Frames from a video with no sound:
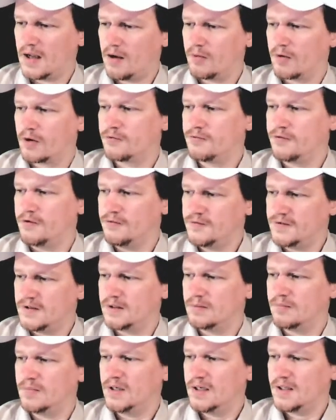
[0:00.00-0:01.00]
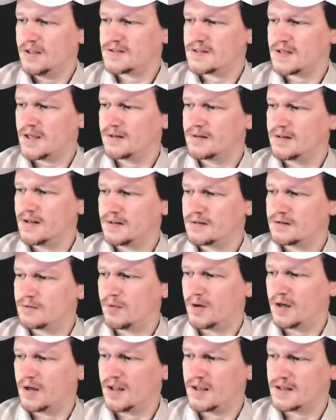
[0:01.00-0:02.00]
hour 15 minutes and the other
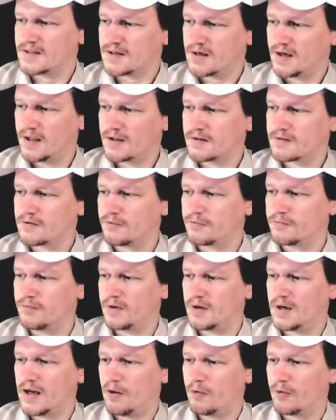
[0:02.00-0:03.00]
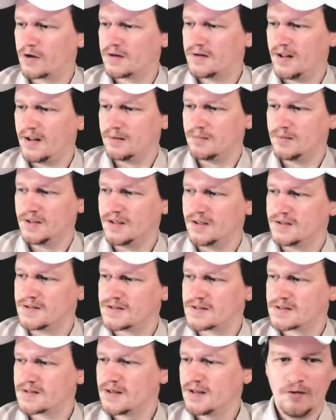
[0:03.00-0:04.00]
one has a length of 1 hour 10
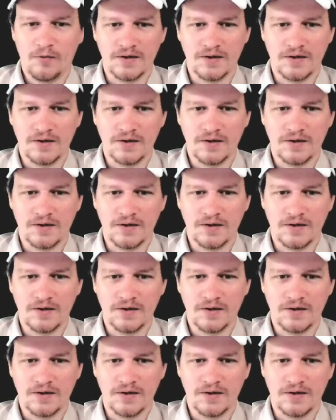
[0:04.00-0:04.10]
minutes.